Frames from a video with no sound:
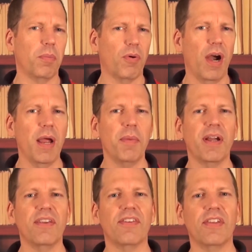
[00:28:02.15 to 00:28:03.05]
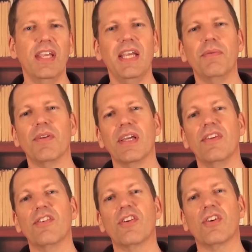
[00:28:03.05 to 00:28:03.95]
primary schemes
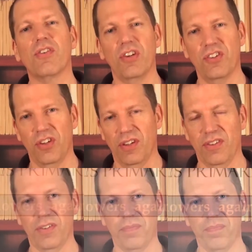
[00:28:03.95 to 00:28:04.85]
against Christians,